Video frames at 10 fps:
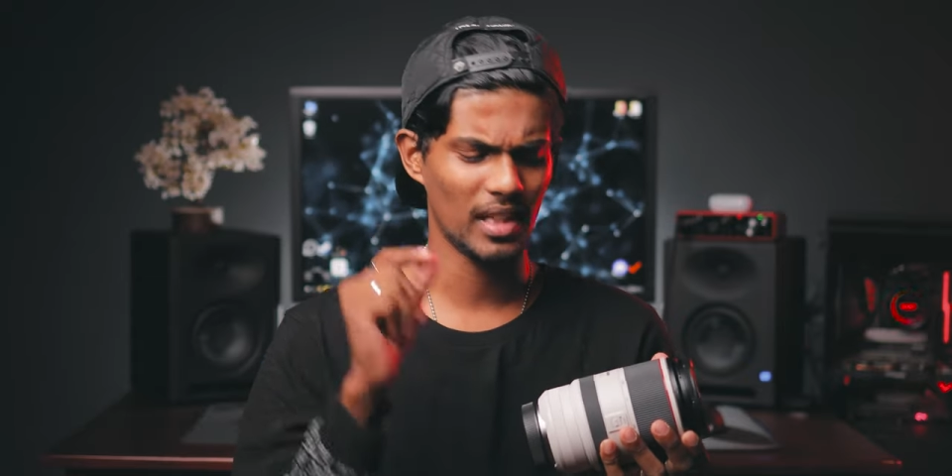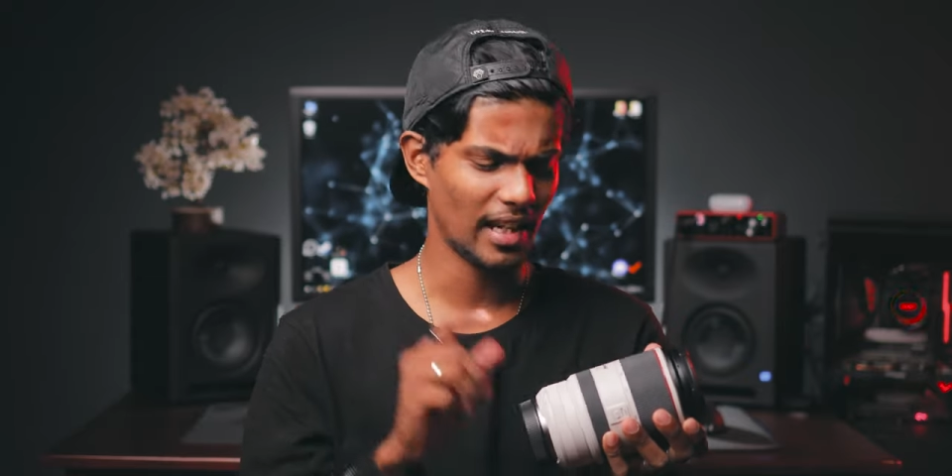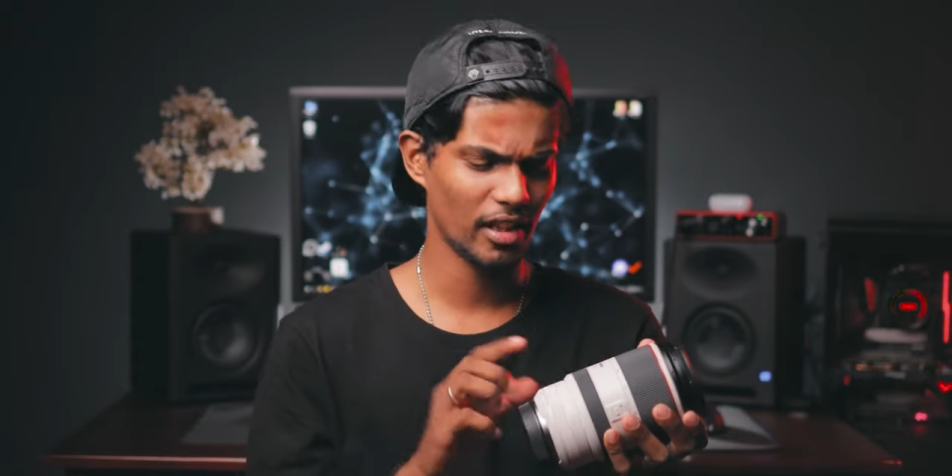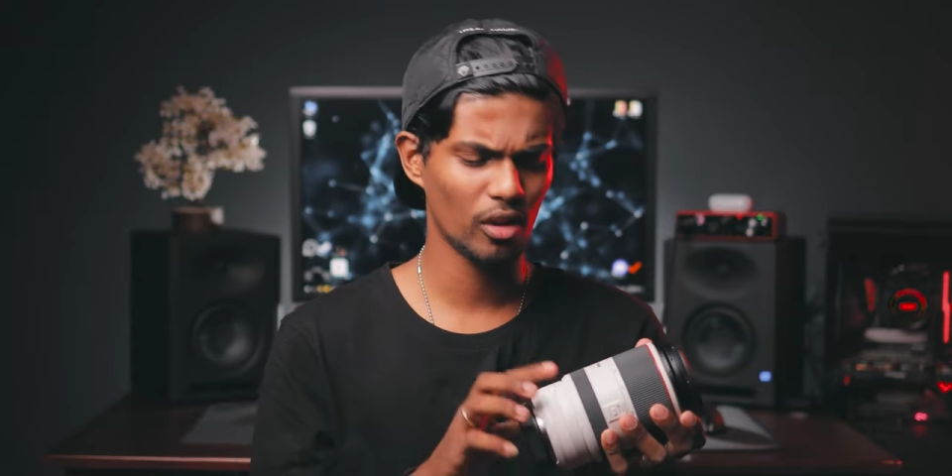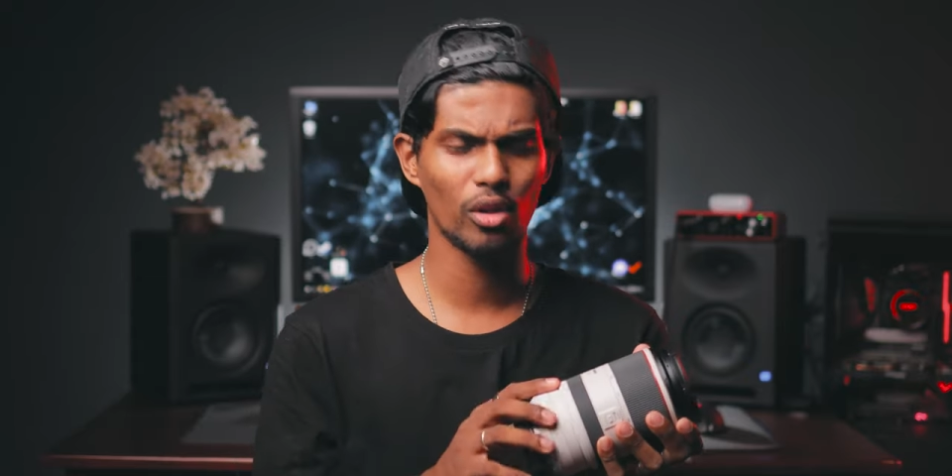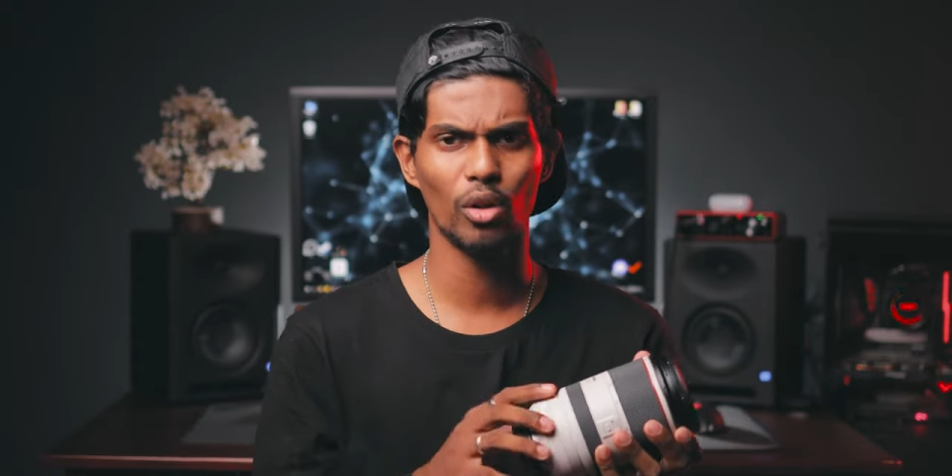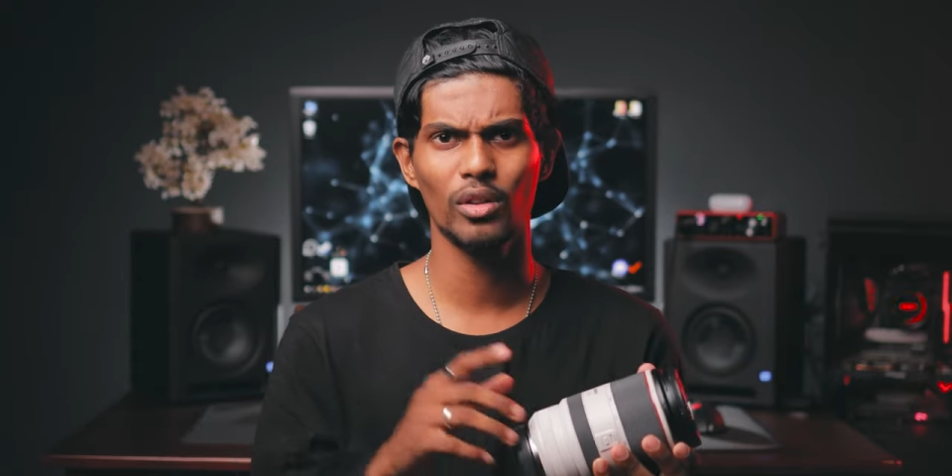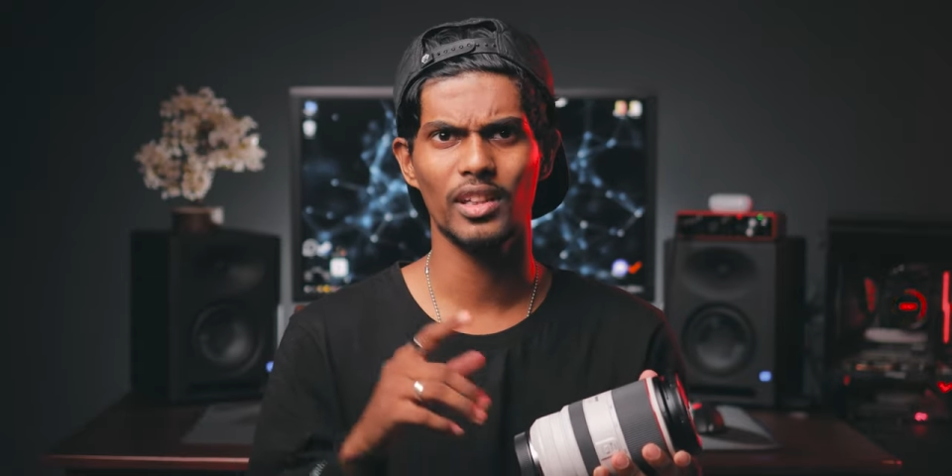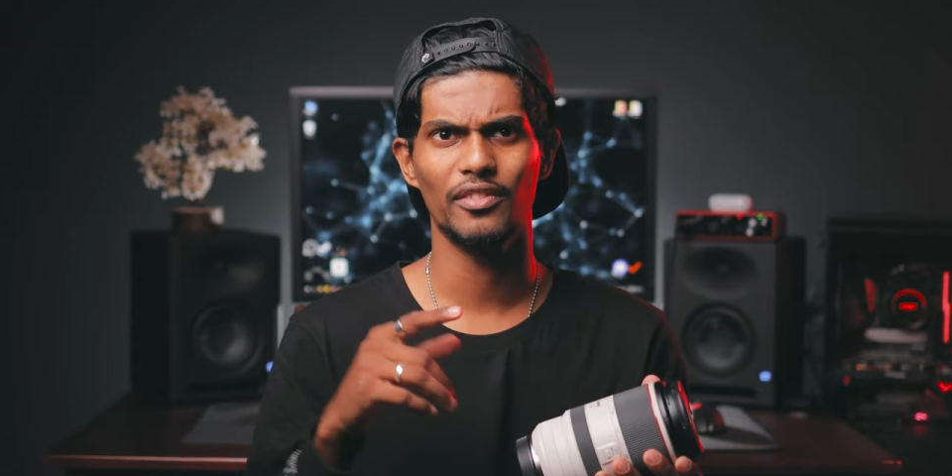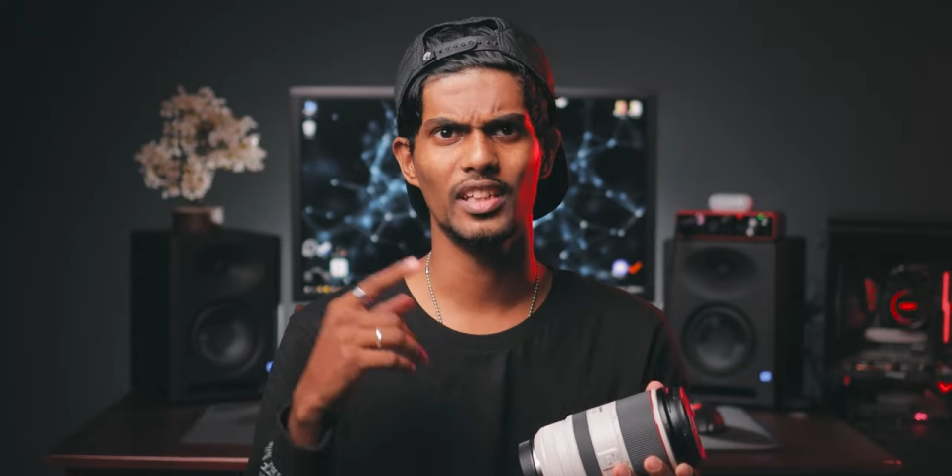I don't
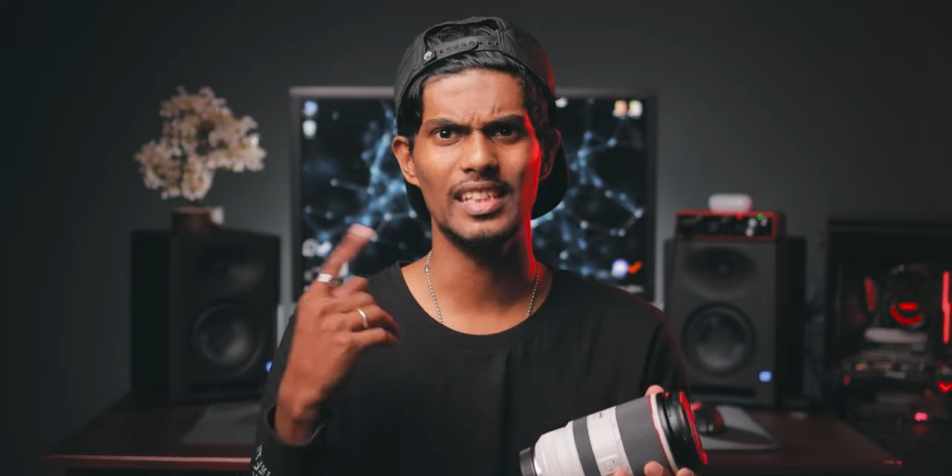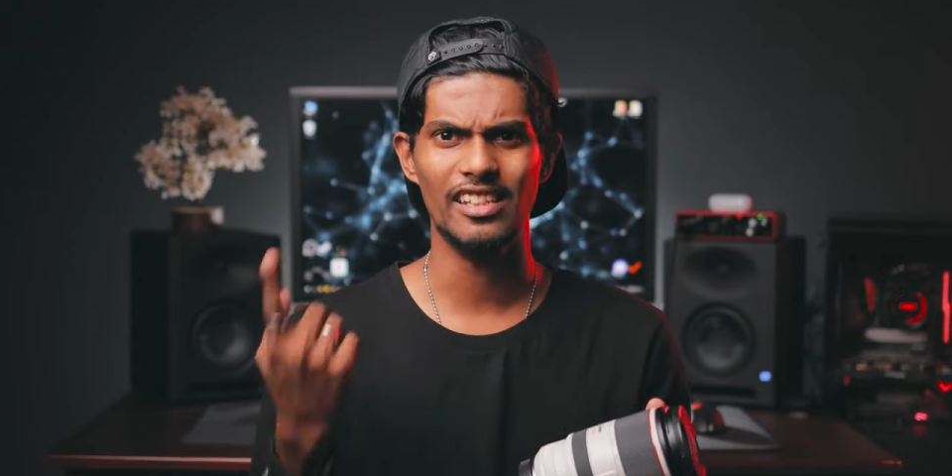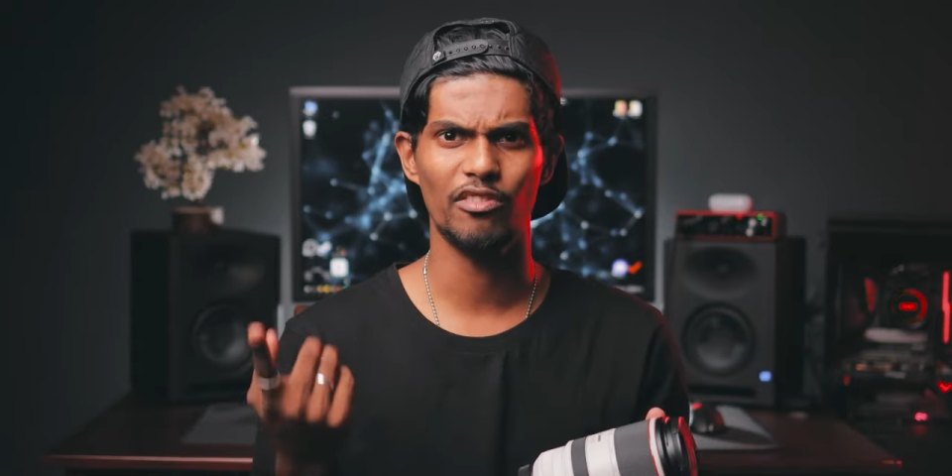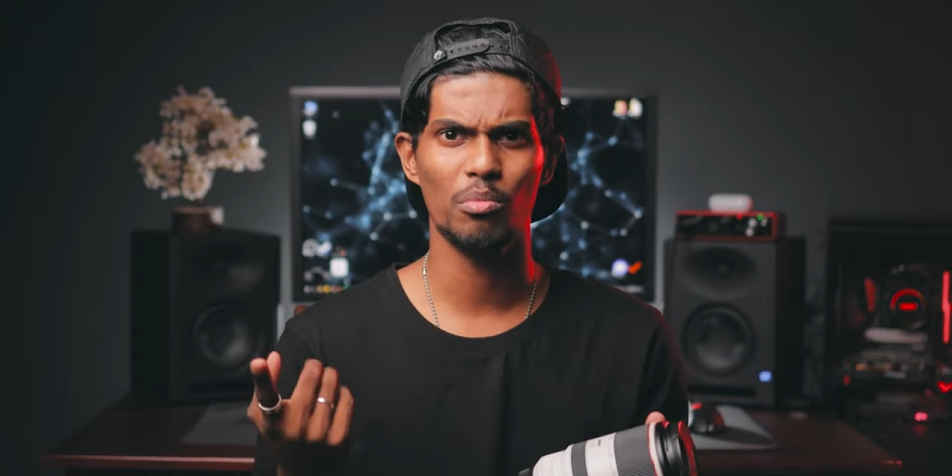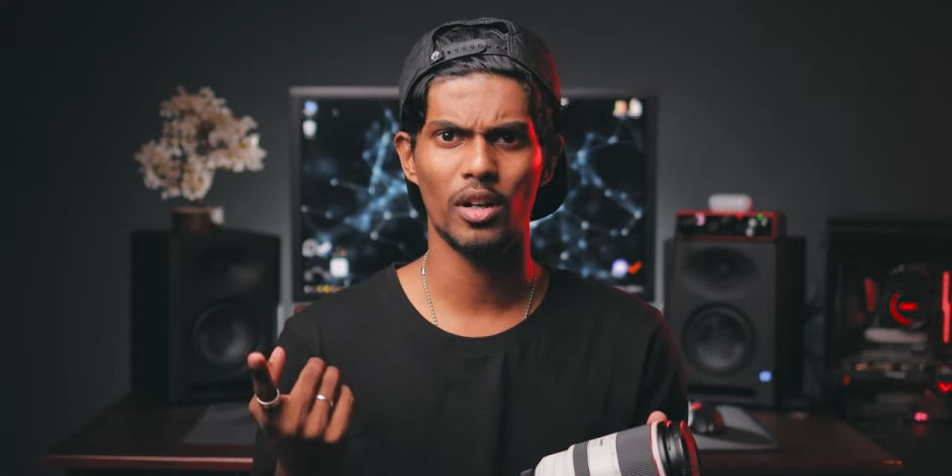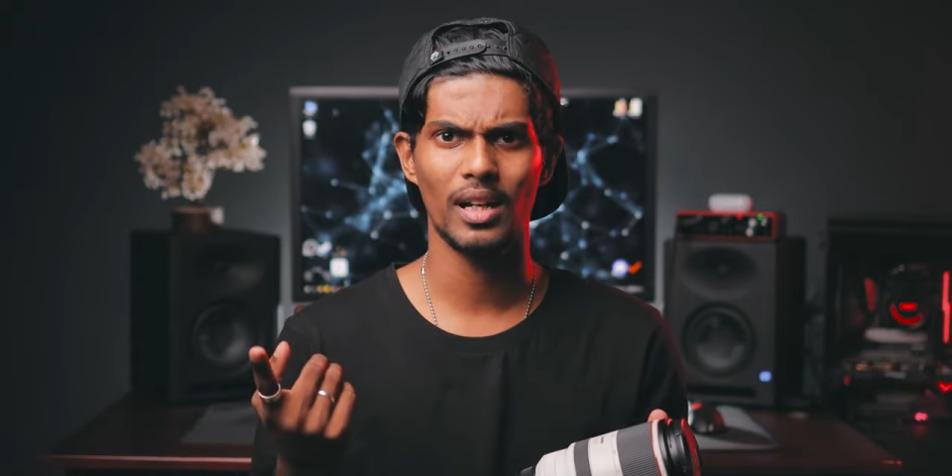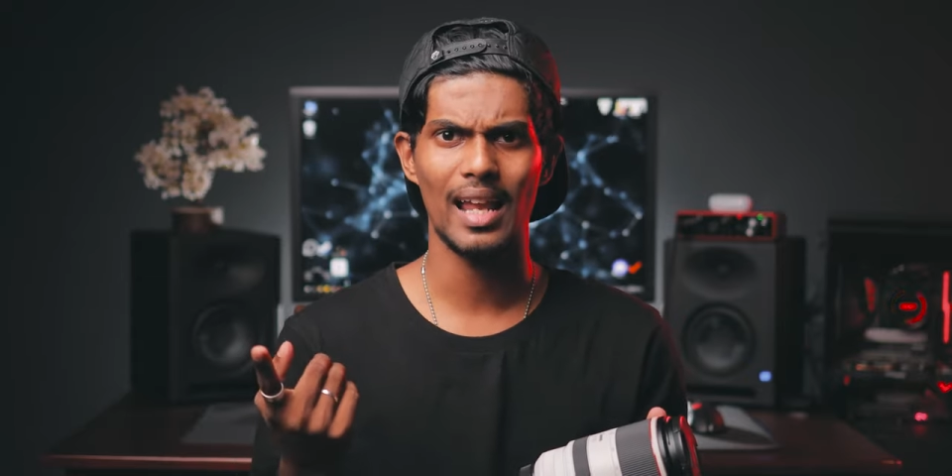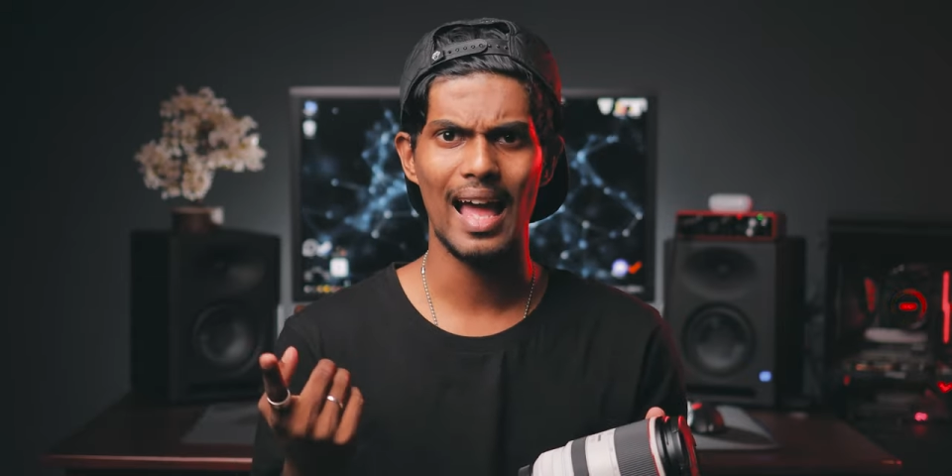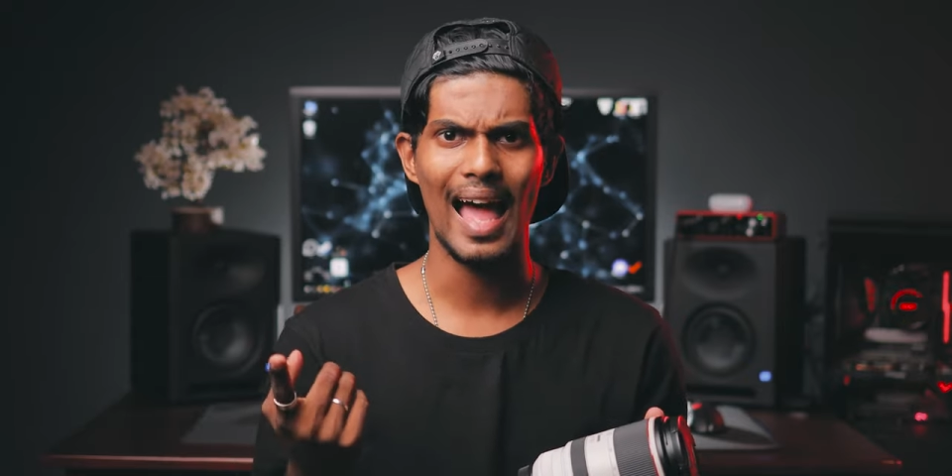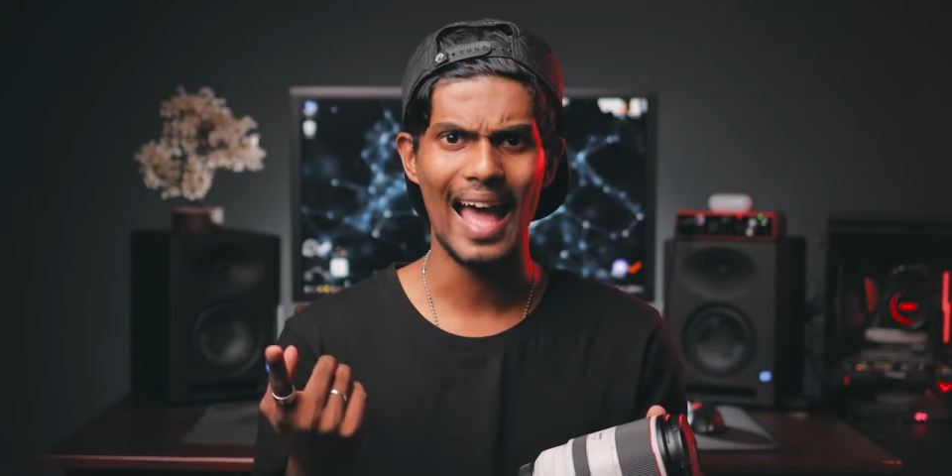know if the EF model
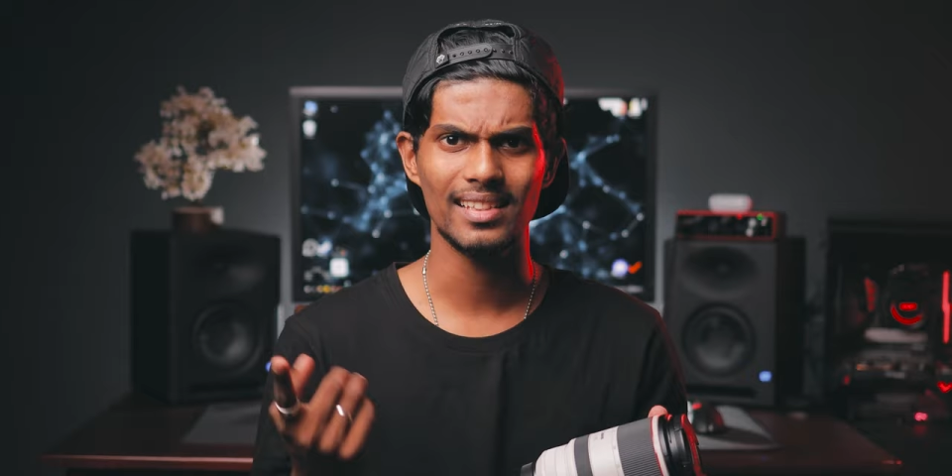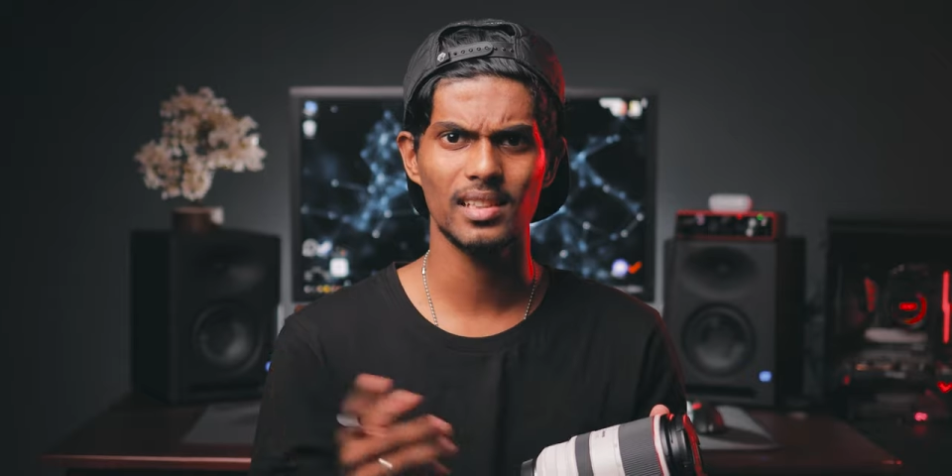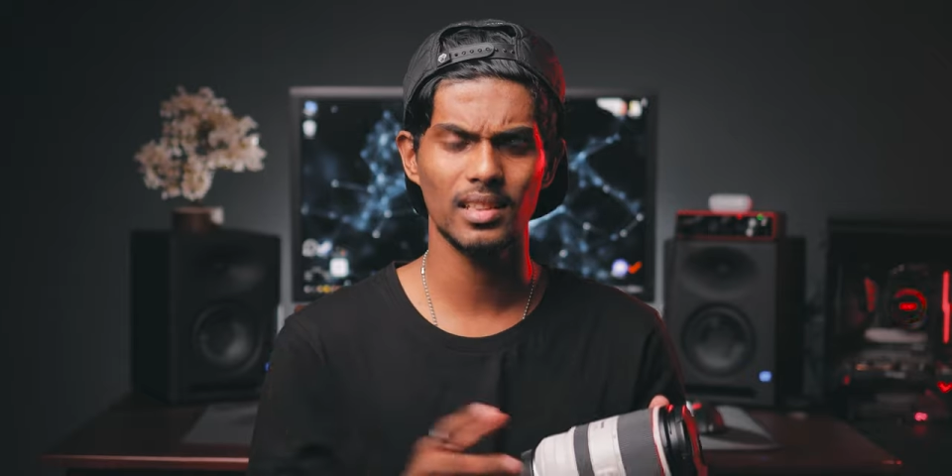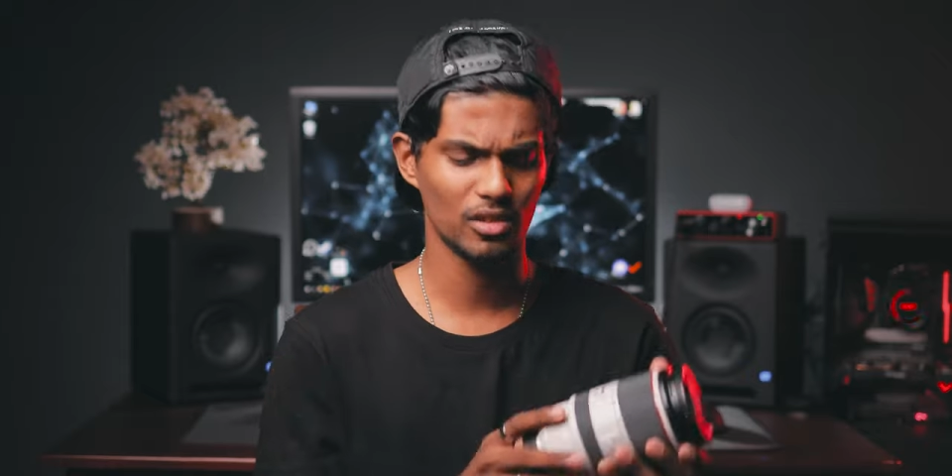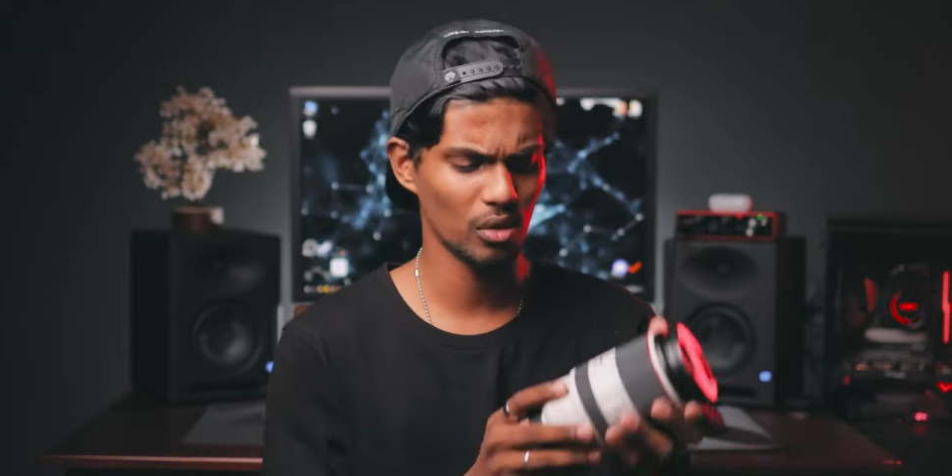has it.